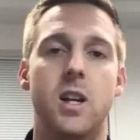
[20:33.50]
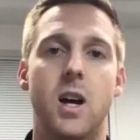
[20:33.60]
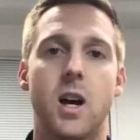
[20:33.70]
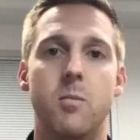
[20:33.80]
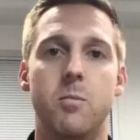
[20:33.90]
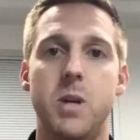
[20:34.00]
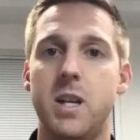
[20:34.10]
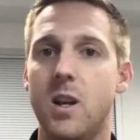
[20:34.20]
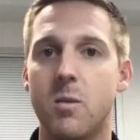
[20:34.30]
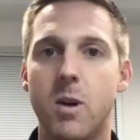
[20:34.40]
um,
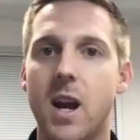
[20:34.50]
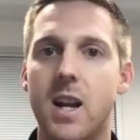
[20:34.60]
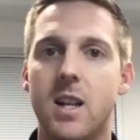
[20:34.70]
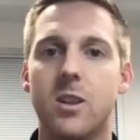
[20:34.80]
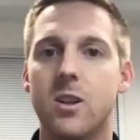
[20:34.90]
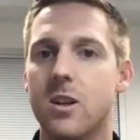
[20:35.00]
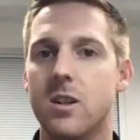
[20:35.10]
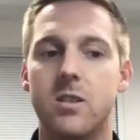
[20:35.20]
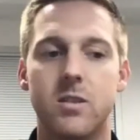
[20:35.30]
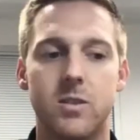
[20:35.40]
pick their brain and
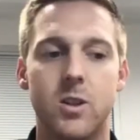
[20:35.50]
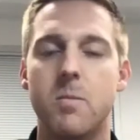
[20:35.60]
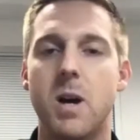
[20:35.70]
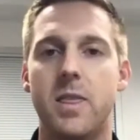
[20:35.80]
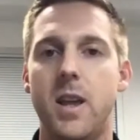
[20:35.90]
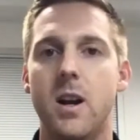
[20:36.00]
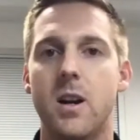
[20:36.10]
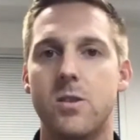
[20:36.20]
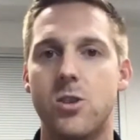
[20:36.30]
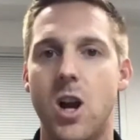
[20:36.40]
learn learn about
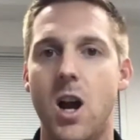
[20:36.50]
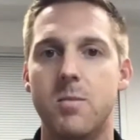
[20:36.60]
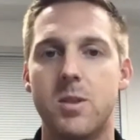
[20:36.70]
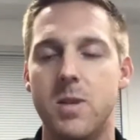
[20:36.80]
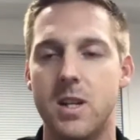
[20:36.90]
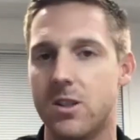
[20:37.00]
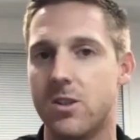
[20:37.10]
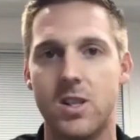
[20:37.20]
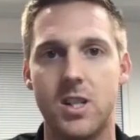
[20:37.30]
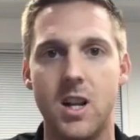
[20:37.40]
their jobs because
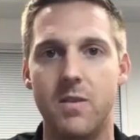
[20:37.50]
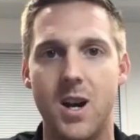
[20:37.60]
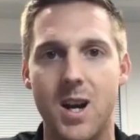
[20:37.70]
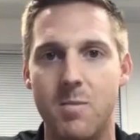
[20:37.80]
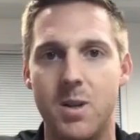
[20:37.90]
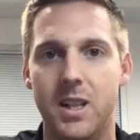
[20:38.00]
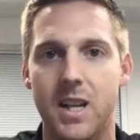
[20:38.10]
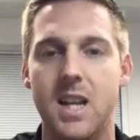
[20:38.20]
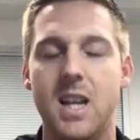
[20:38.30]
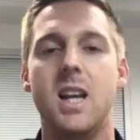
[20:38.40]
there's a ton of
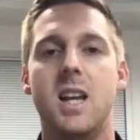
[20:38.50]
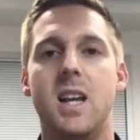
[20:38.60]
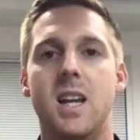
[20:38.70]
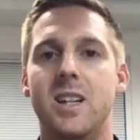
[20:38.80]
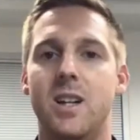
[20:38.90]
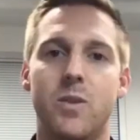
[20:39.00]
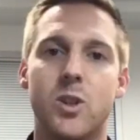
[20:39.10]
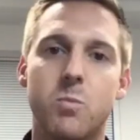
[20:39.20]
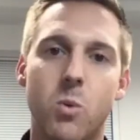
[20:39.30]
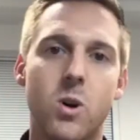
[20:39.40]
variability in different
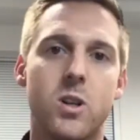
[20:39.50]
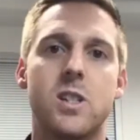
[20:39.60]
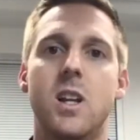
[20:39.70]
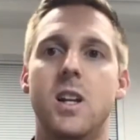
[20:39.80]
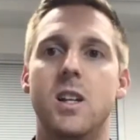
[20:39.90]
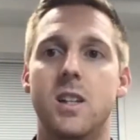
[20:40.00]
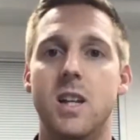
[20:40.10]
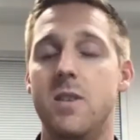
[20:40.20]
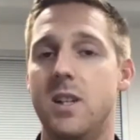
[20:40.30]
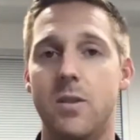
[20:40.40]
sports and
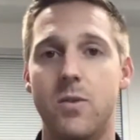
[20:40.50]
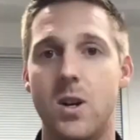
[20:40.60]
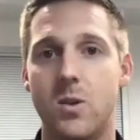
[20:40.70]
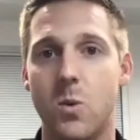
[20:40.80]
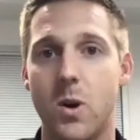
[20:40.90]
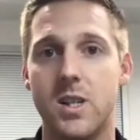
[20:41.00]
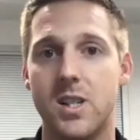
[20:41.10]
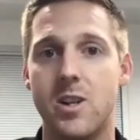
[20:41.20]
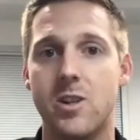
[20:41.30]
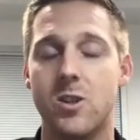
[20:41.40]
even different
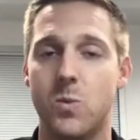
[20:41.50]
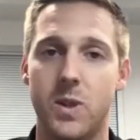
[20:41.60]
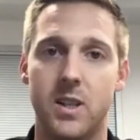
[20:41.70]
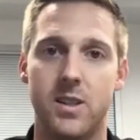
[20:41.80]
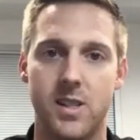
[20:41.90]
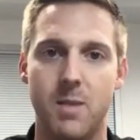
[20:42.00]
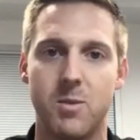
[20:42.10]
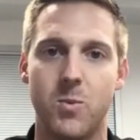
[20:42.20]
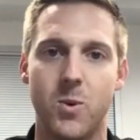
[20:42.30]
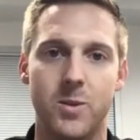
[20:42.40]
organizations within the same
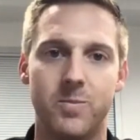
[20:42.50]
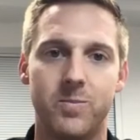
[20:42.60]
sport.